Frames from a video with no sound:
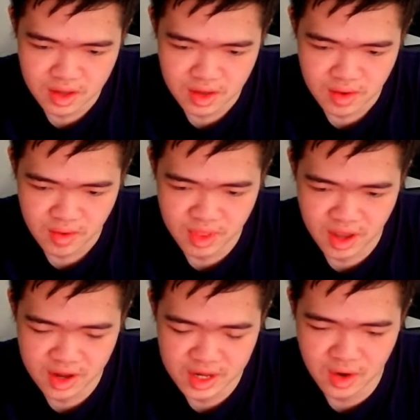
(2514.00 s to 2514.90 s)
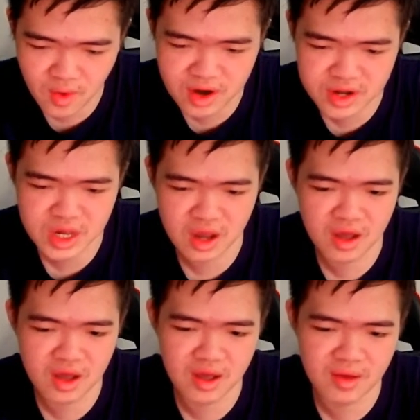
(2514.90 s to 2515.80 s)
Who the heck is Iguanus?
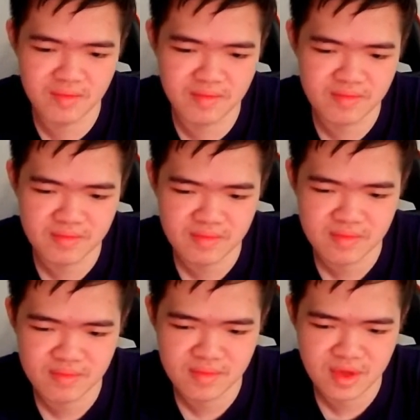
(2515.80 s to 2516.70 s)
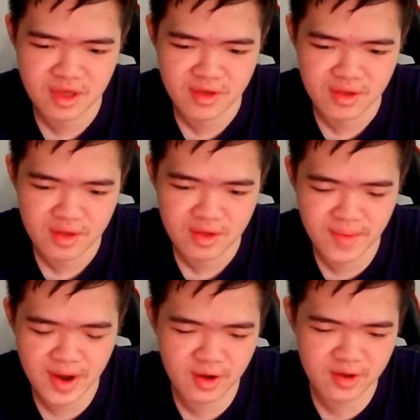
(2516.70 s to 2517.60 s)
Um, you might
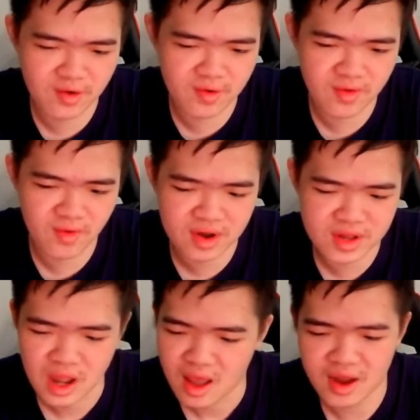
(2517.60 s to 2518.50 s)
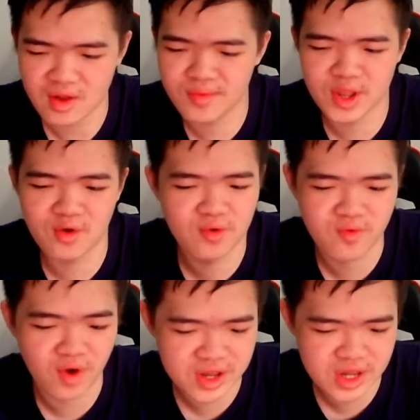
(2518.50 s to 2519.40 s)
not know who Iguanus. I don't even know who
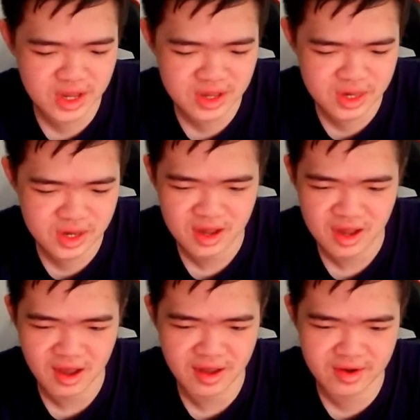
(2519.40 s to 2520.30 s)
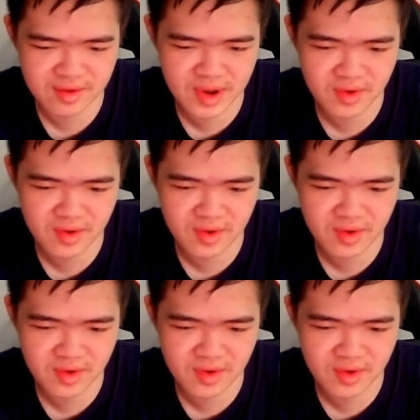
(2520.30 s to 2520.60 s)
Iguanus is. I don't even know who